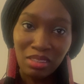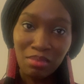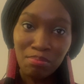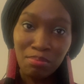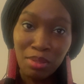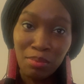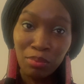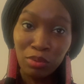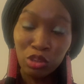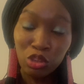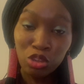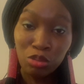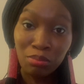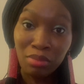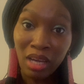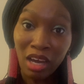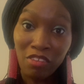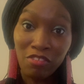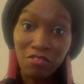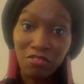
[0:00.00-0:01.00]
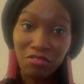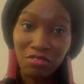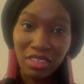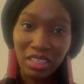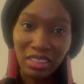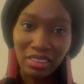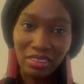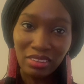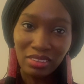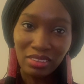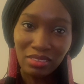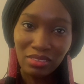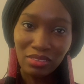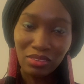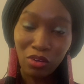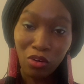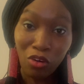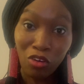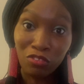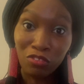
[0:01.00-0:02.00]
People should be afraid
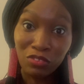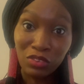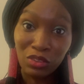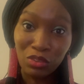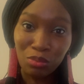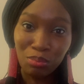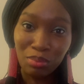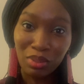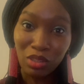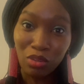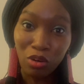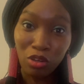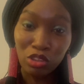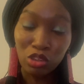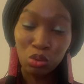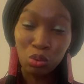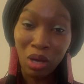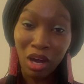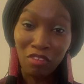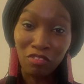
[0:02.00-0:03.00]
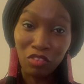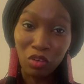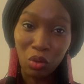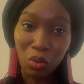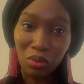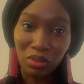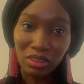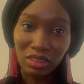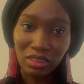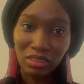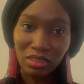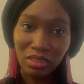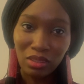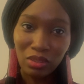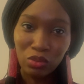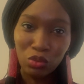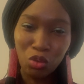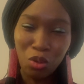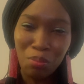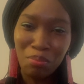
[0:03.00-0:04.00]
of you because you have God.
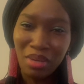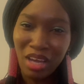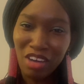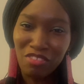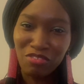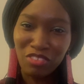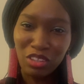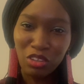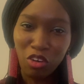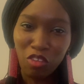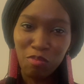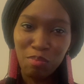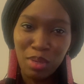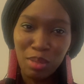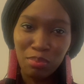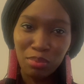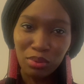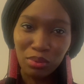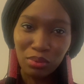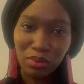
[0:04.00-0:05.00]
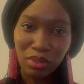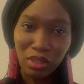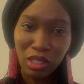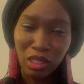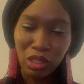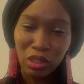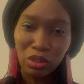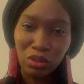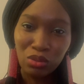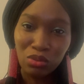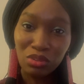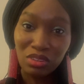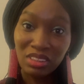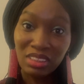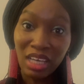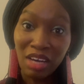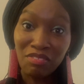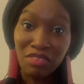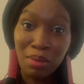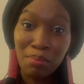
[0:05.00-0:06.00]
Don't be afraid of people. You
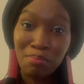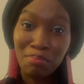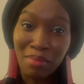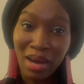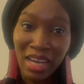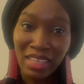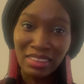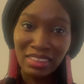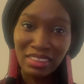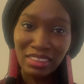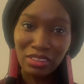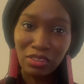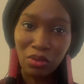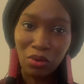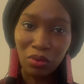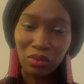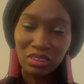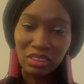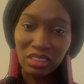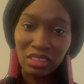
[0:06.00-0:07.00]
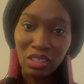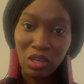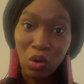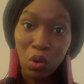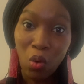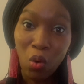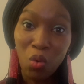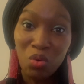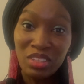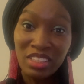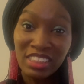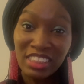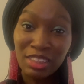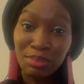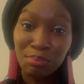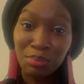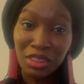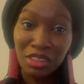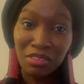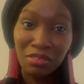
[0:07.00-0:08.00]
serve a mighty God. Holy
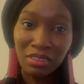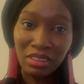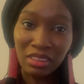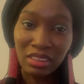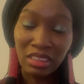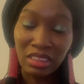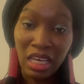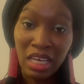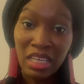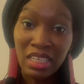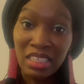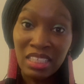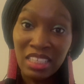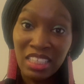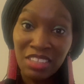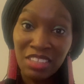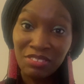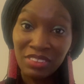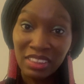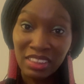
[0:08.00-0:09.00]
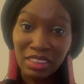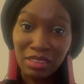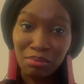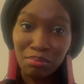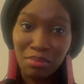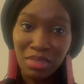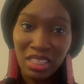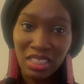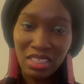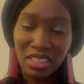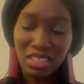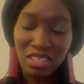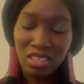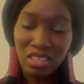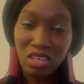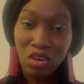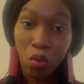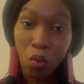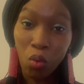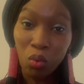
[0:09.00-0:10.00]
Spirit lives in me.
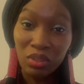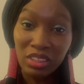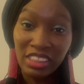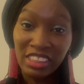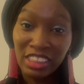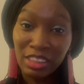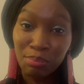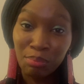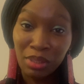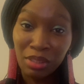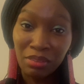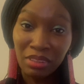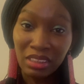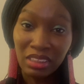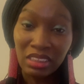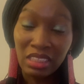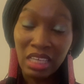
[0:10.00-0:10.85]
Holy Spirit